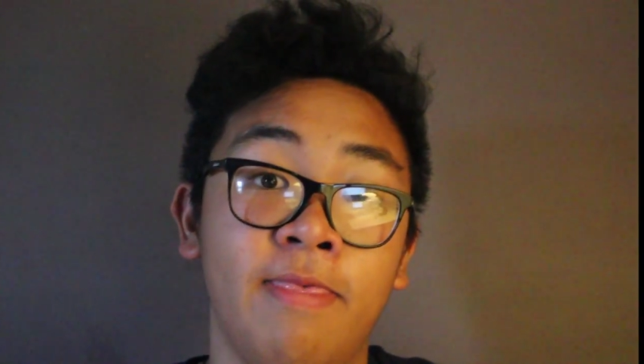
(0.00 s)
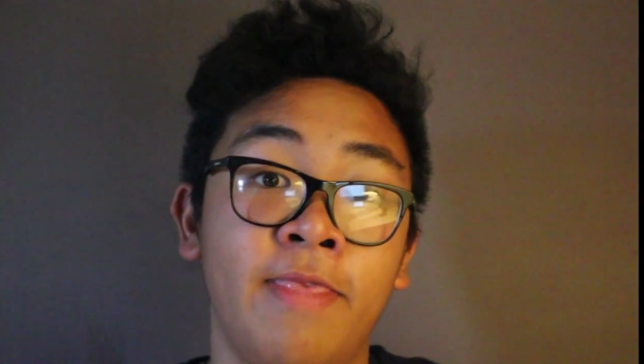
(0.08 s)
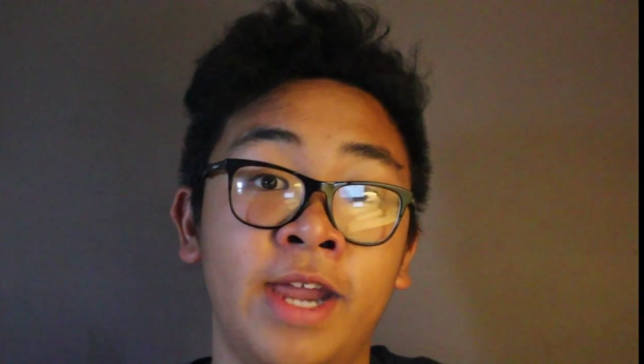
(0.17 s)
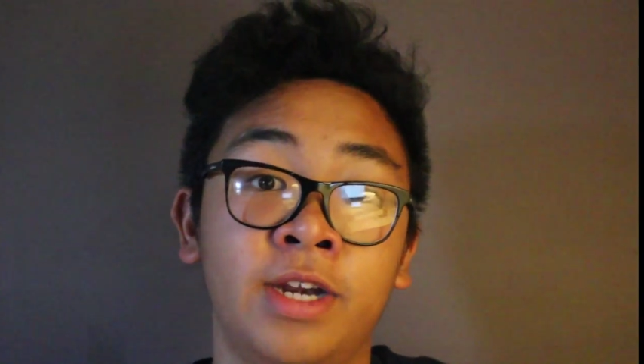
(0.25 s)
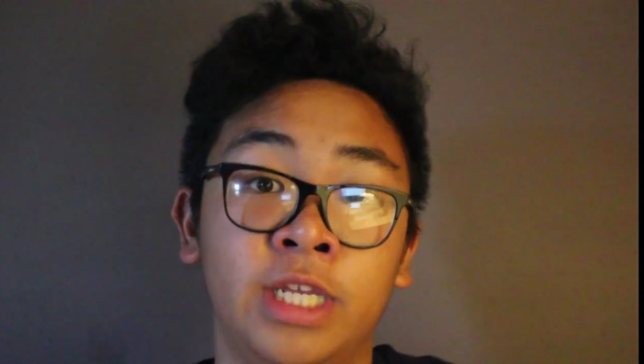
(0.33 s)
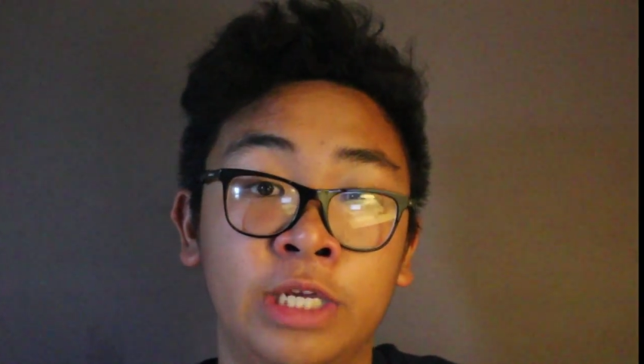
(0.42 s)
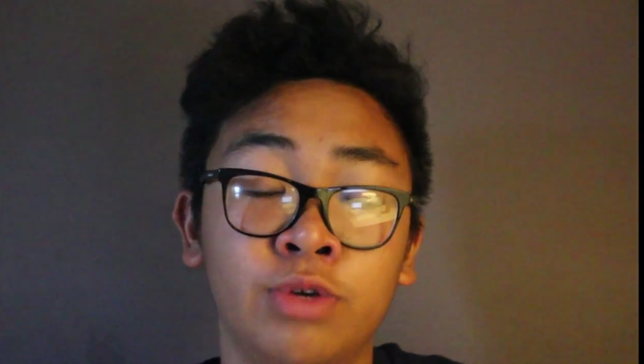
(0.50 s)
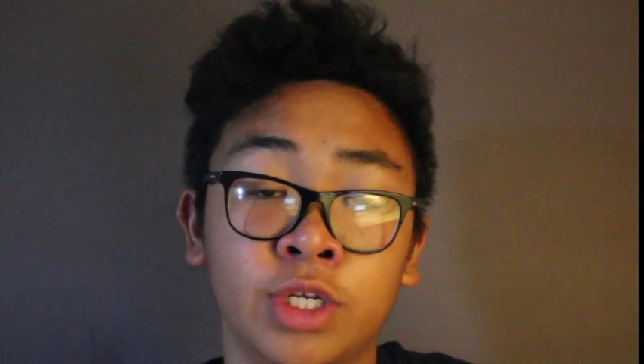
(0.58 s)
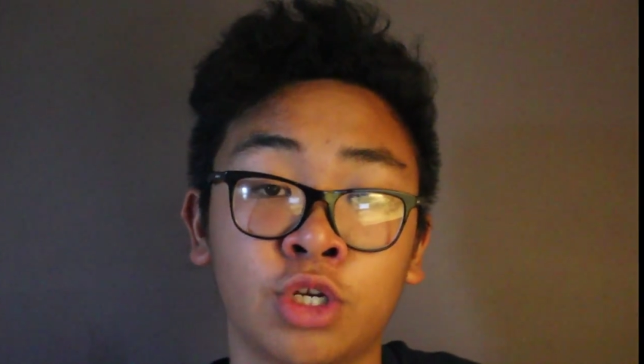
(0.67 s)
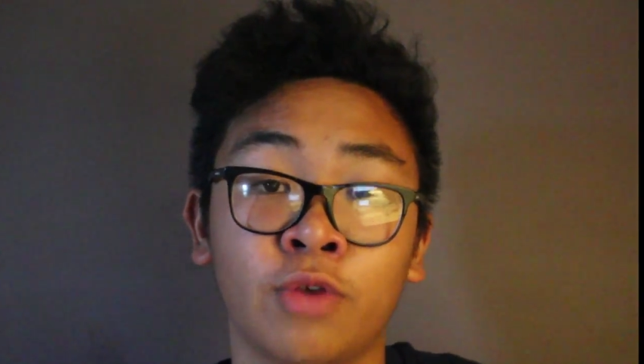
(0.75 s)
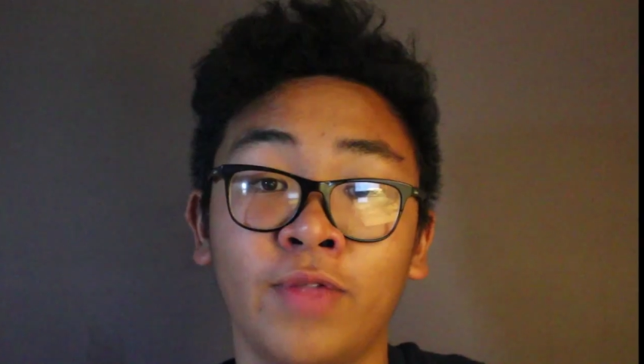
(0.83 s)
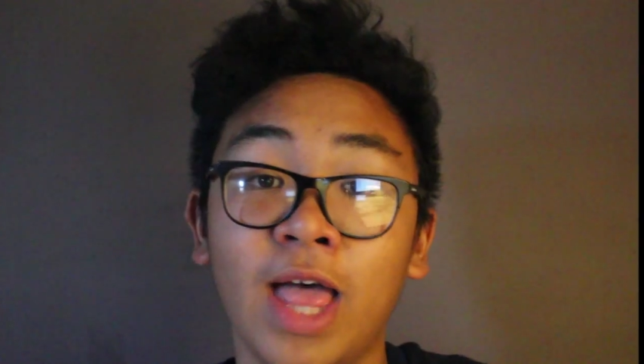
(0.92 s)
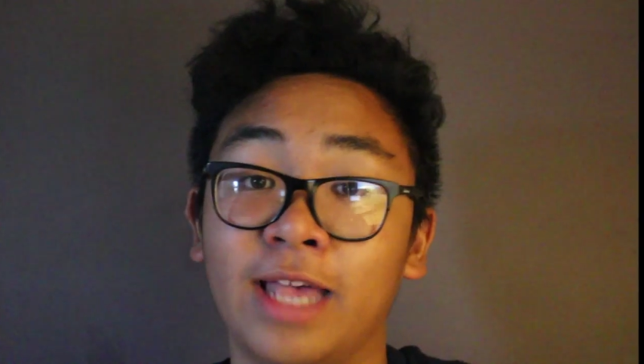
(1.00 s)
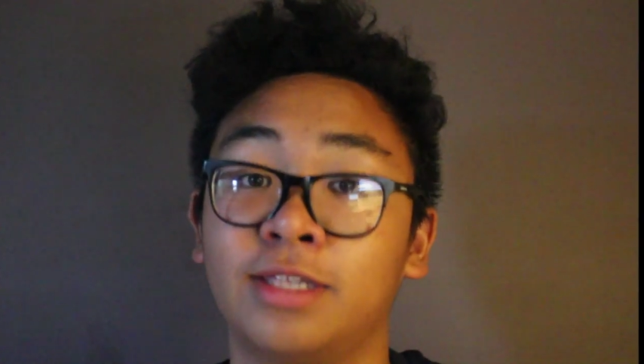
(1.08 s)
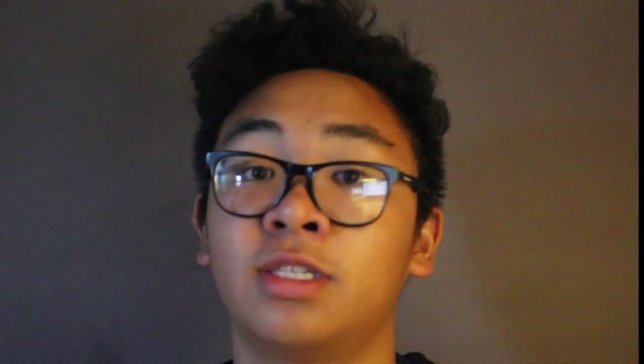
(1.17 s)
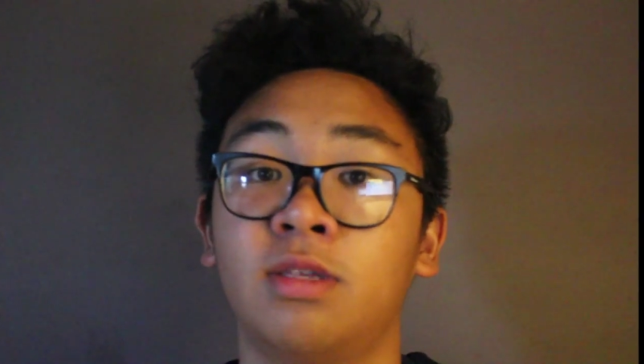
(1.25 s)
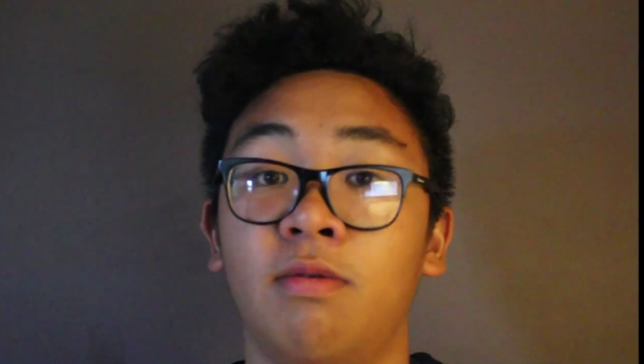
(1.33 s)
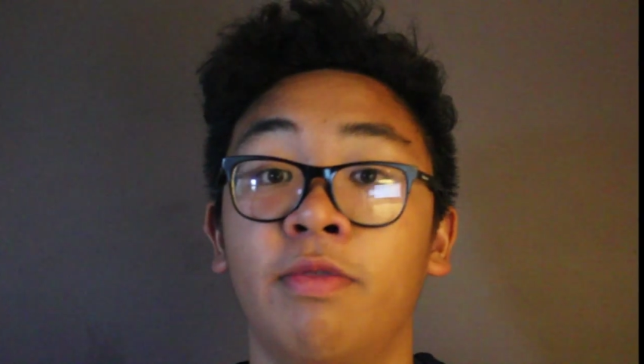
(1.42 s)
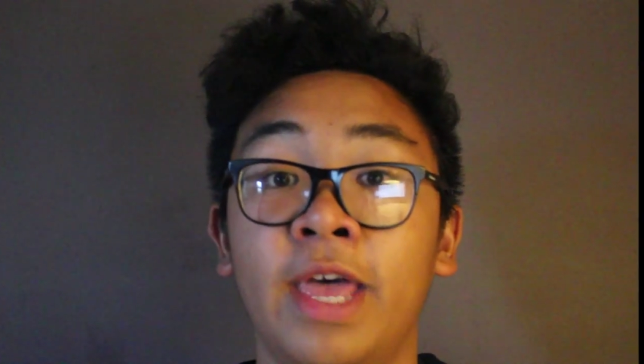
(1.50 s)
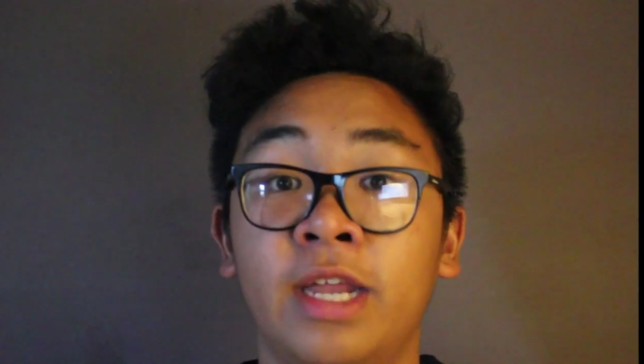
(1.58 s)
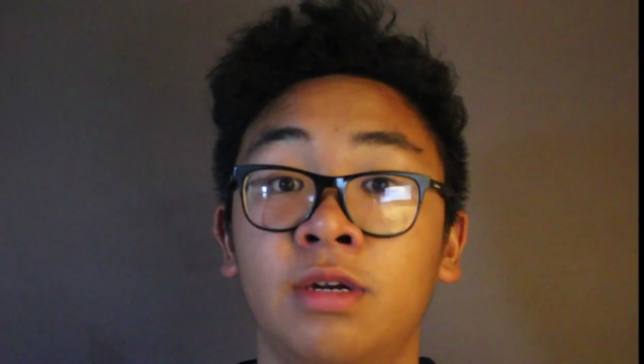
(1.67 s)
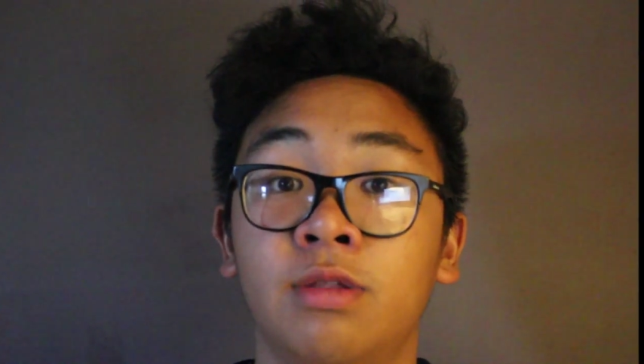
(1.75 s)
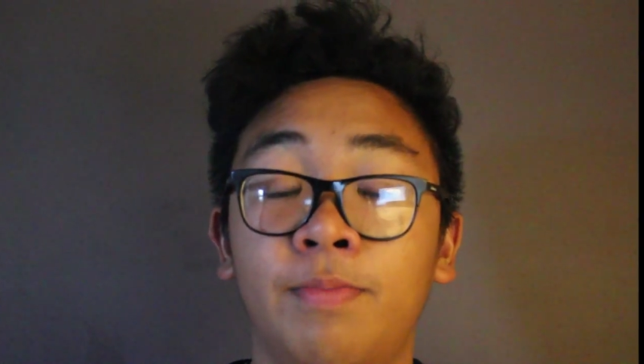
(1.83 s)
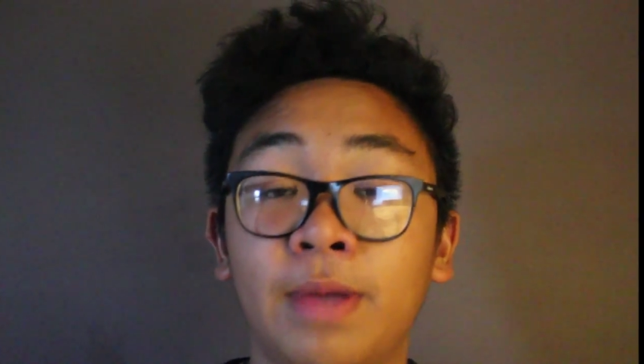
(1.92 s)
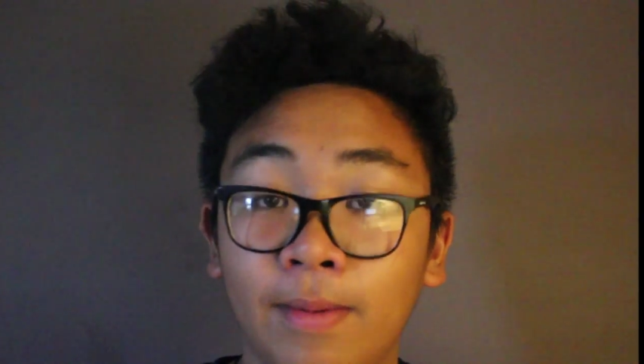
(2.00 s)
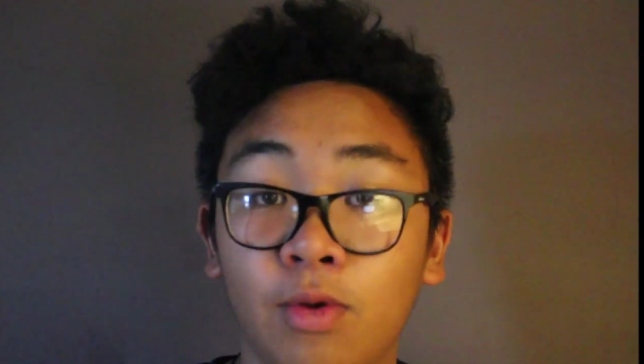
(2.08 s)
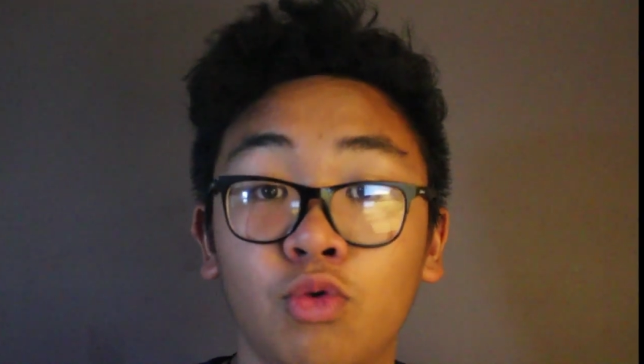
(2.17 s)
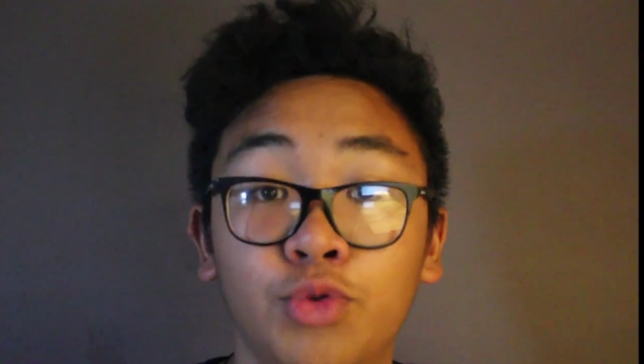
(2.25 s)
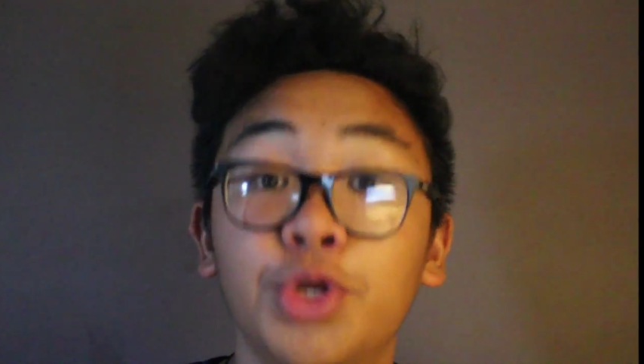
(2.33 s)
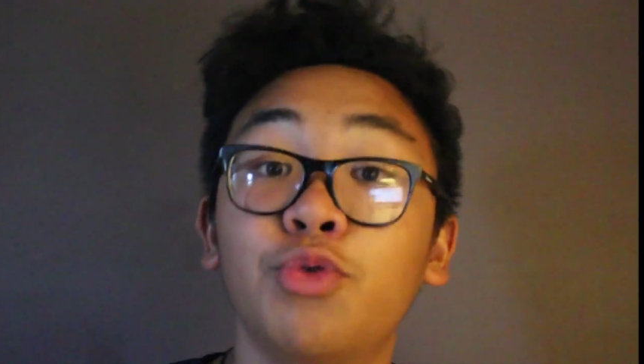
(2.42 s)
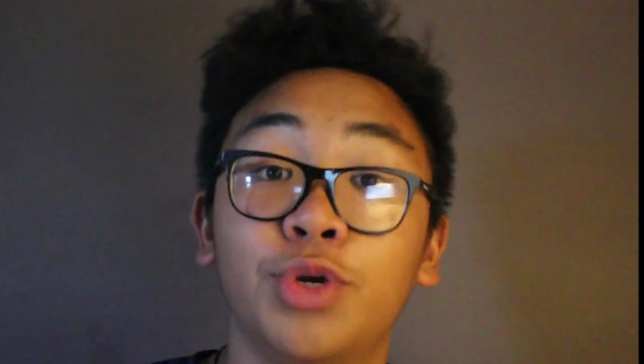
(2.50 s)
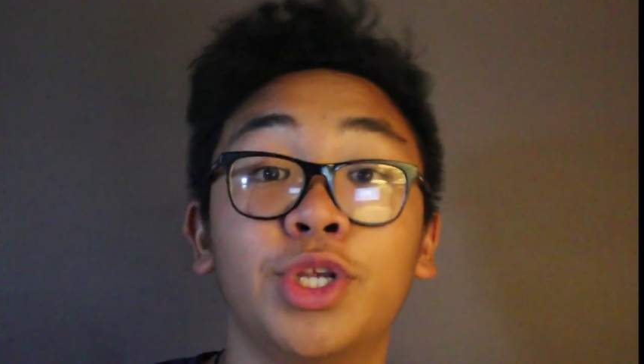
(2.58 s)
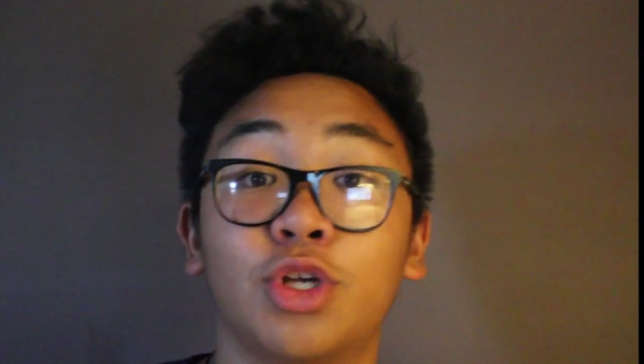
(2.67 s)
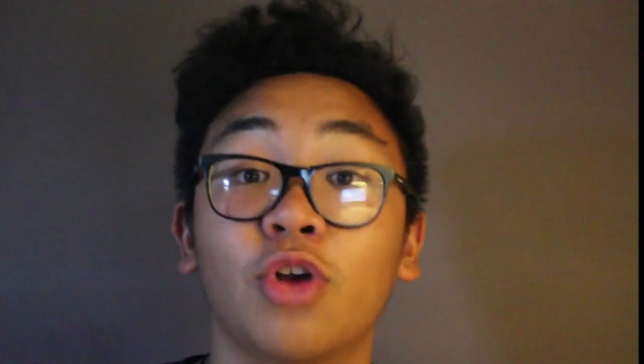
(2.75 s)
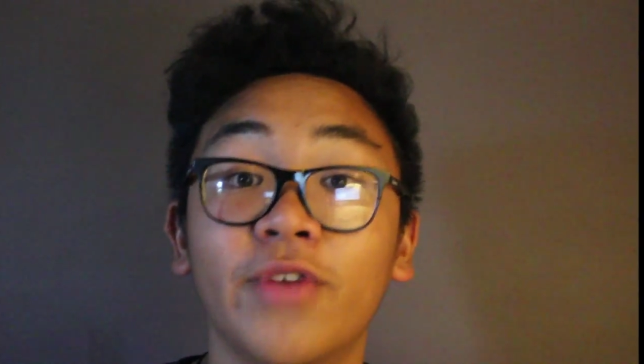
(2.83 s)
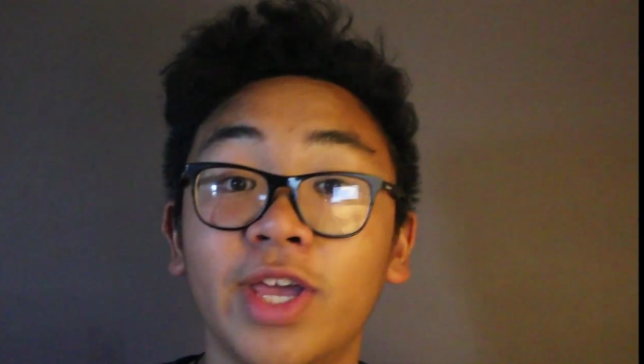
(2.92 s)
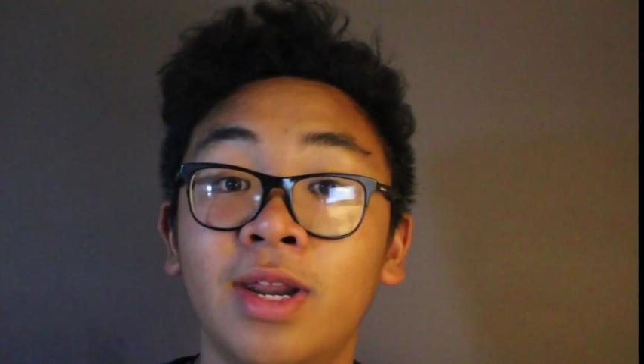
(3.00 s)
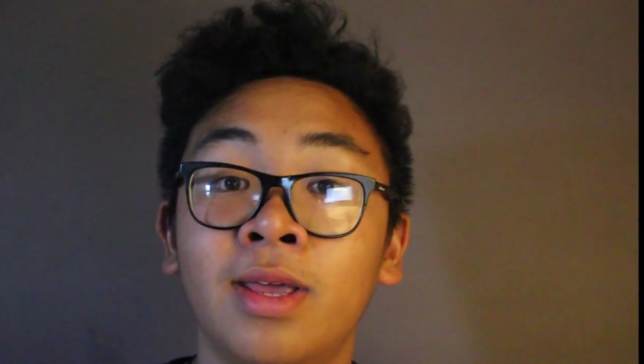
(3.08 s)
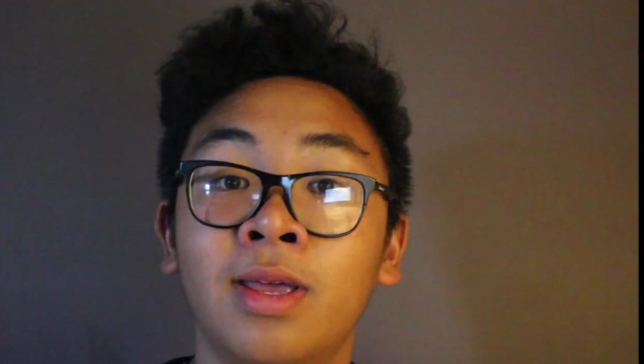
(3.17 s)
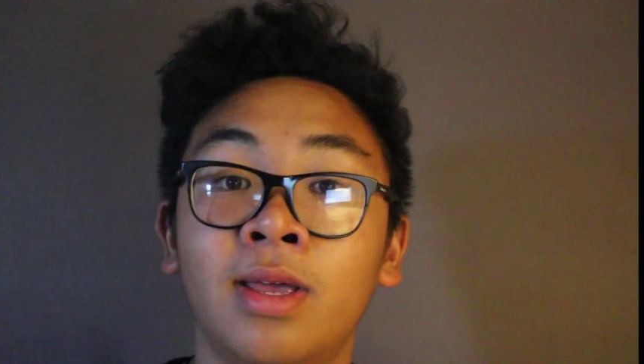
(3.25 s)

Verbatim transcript: then you deserve less than the people who do deserve it.